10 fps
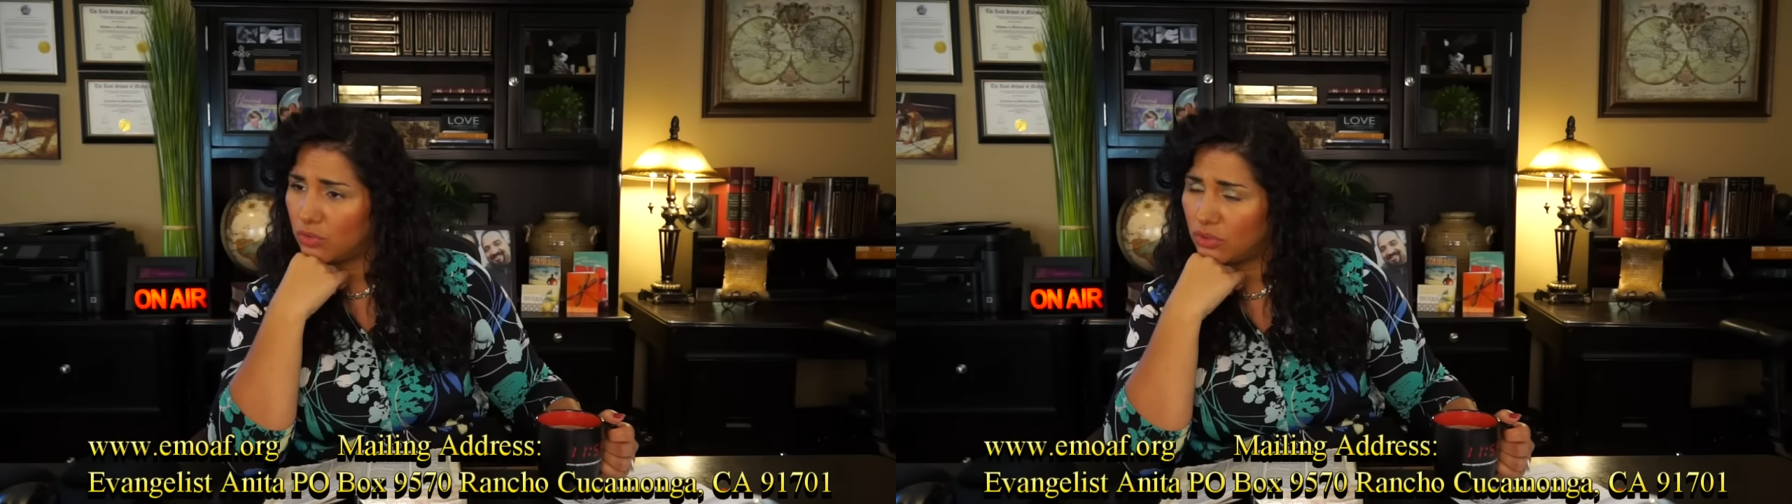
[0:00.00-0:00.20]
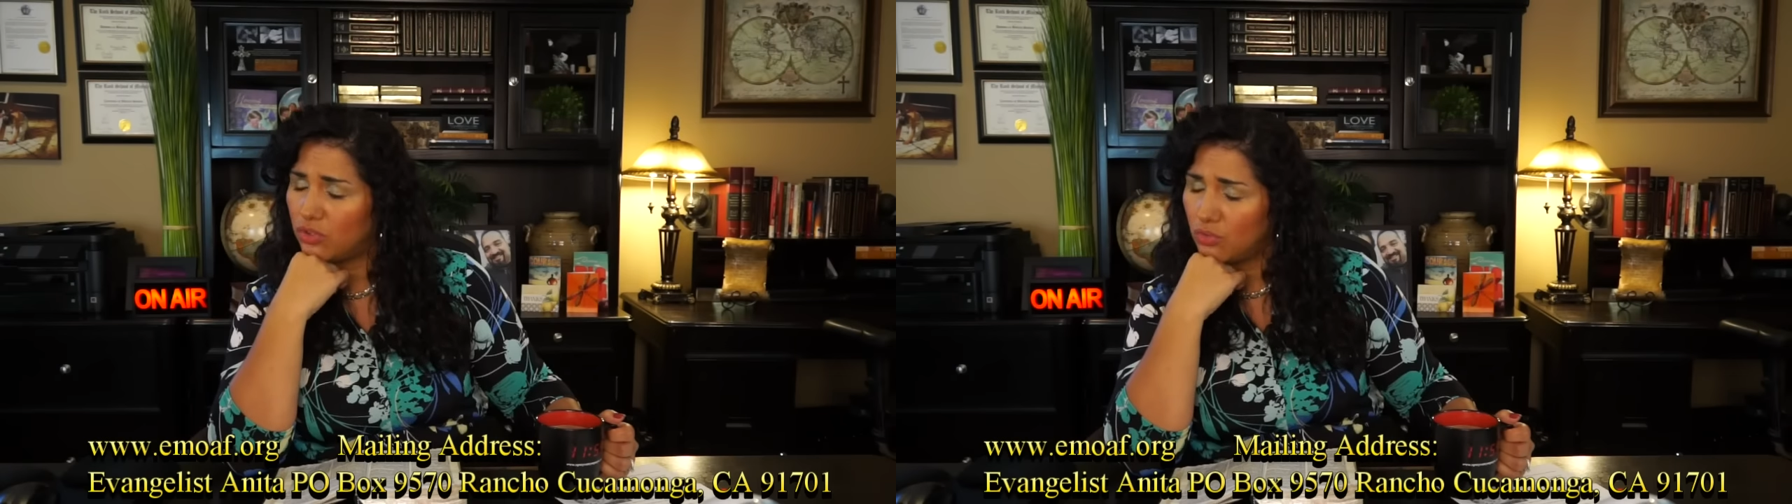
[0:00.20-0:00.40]

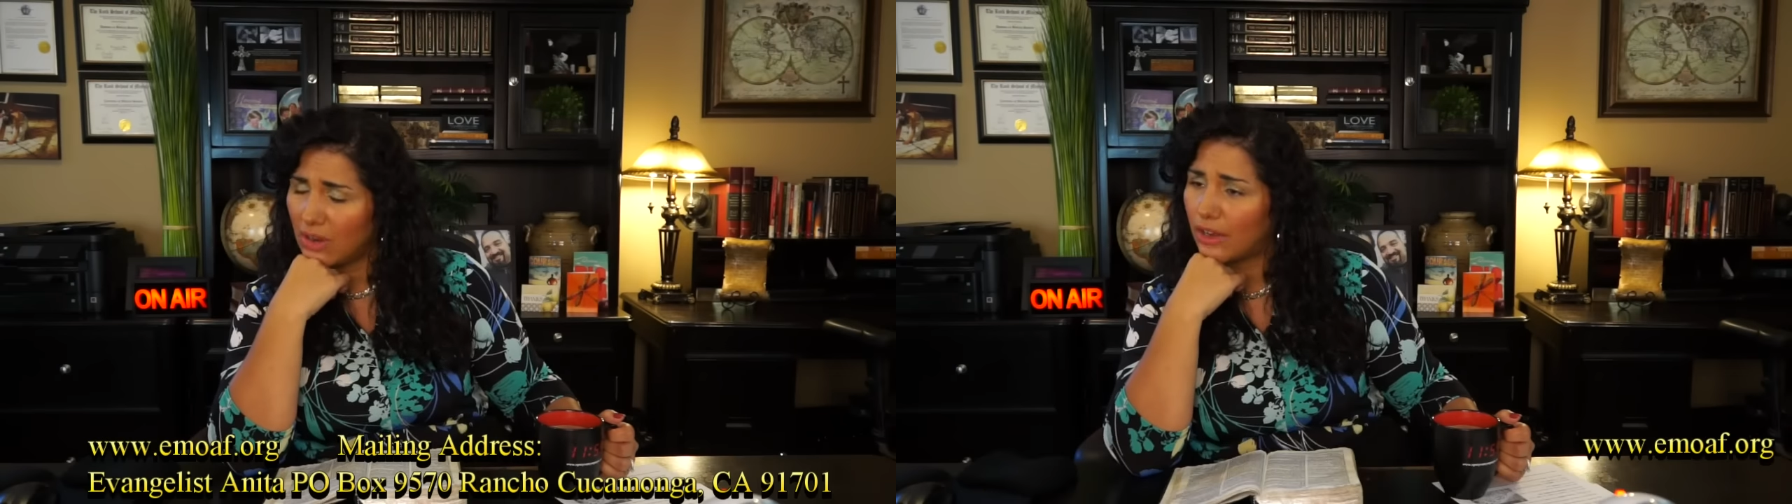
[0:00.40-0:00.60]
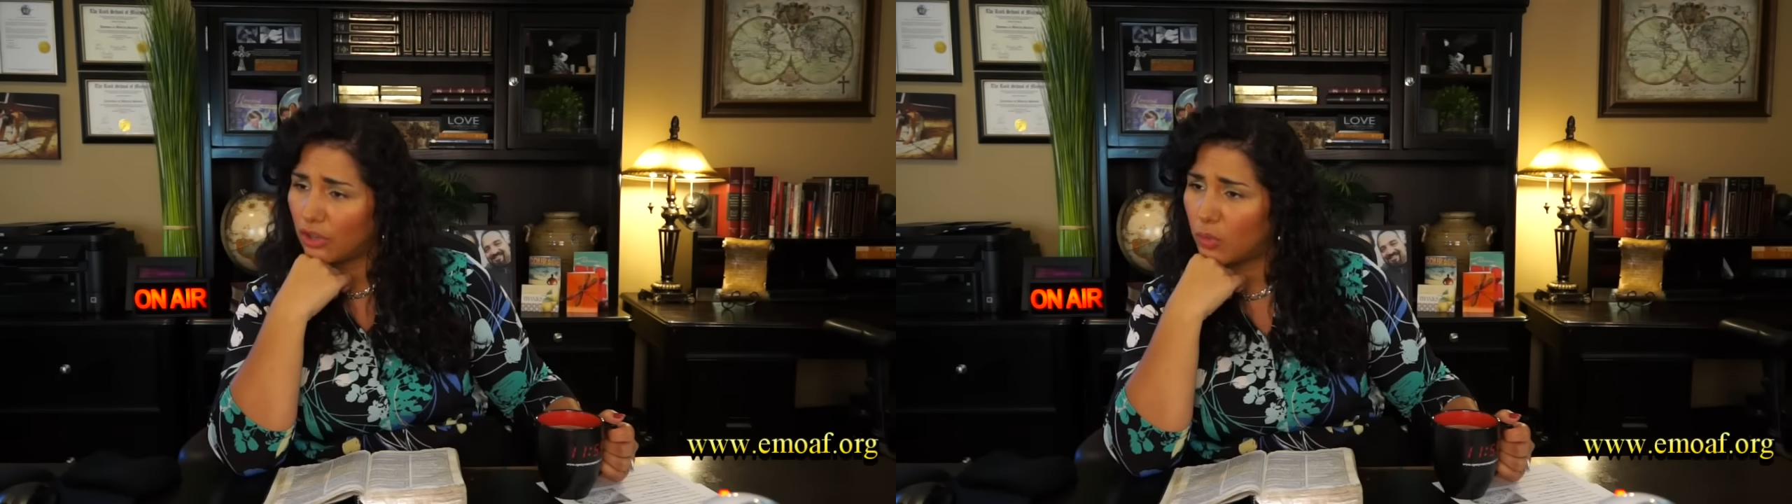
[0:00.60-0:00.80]
You do
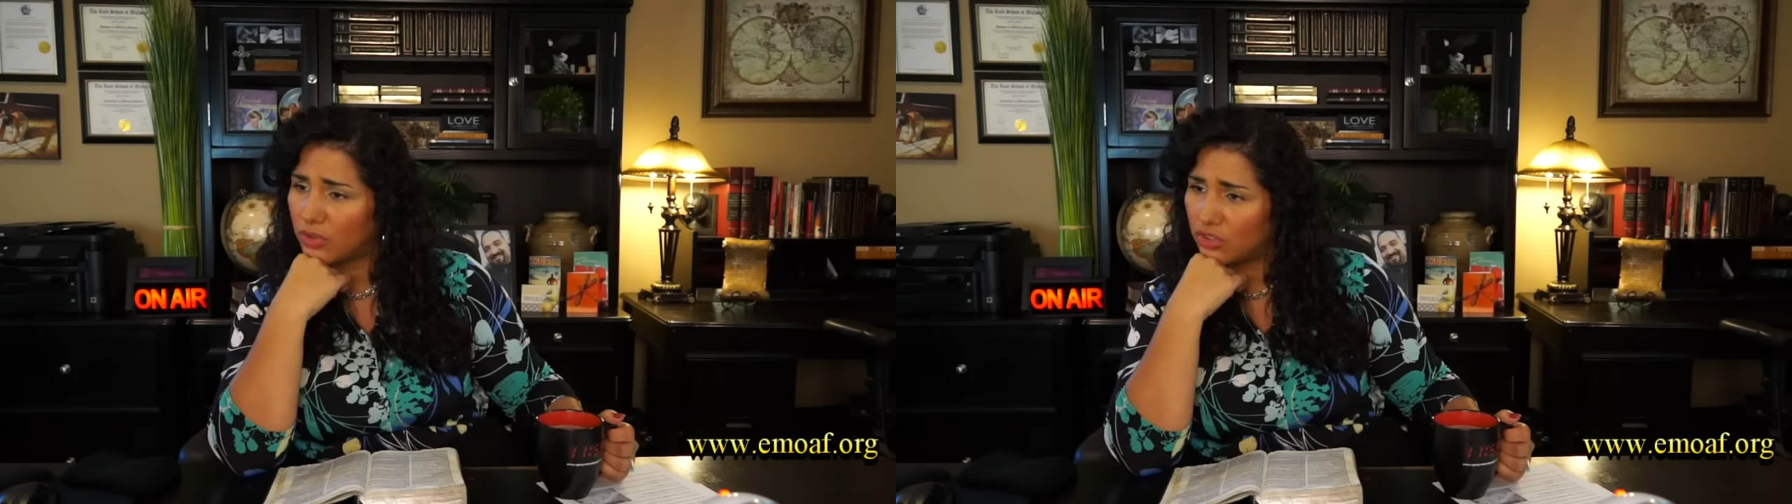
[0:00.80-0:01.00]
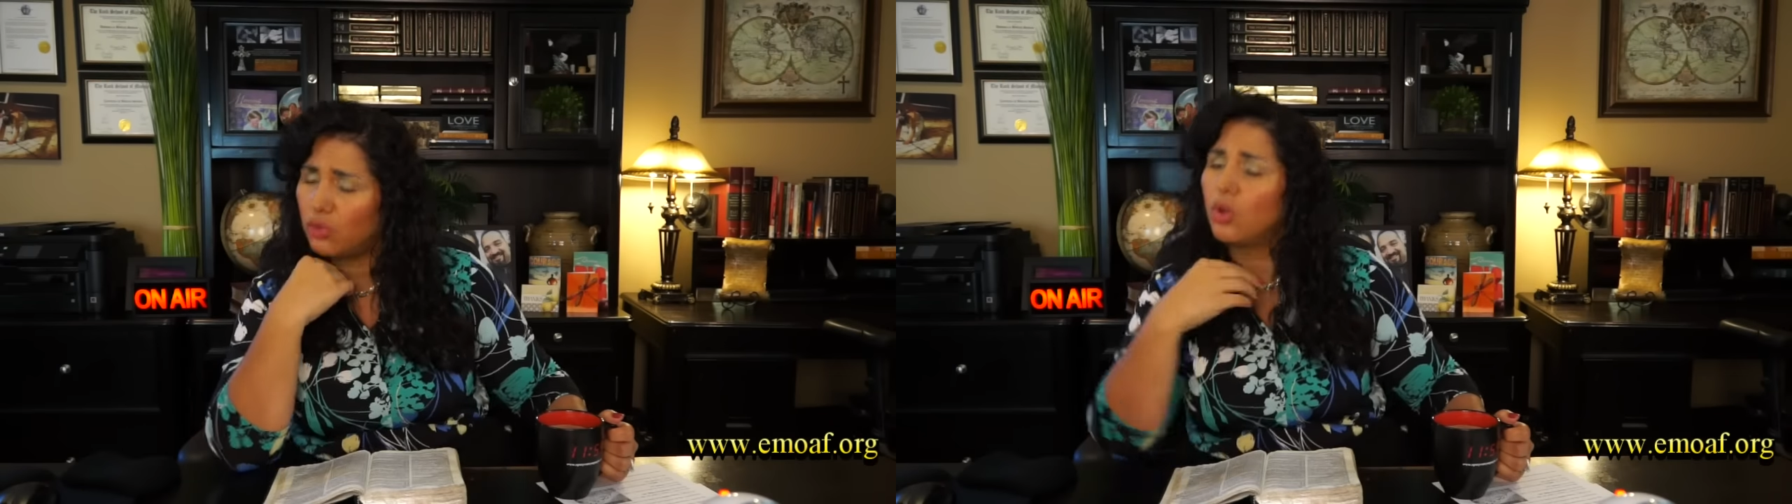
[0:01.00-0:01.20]
not know
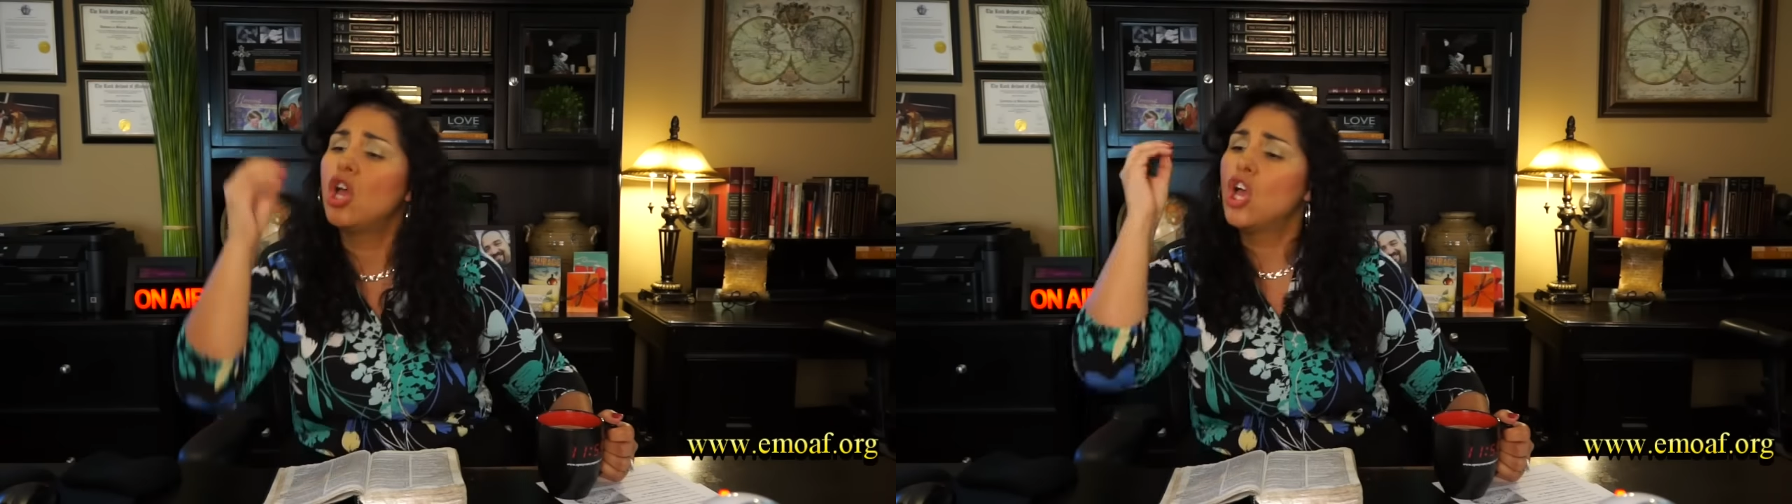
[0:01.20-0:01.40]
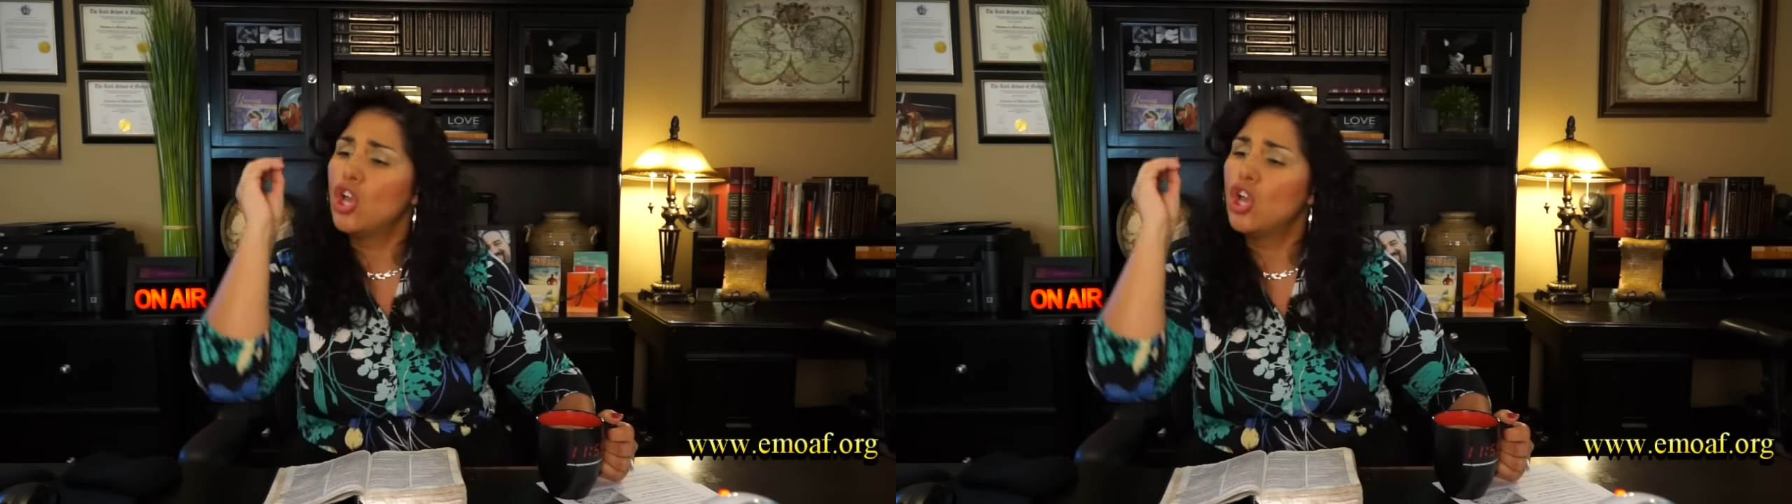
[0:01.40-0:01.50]
what to do.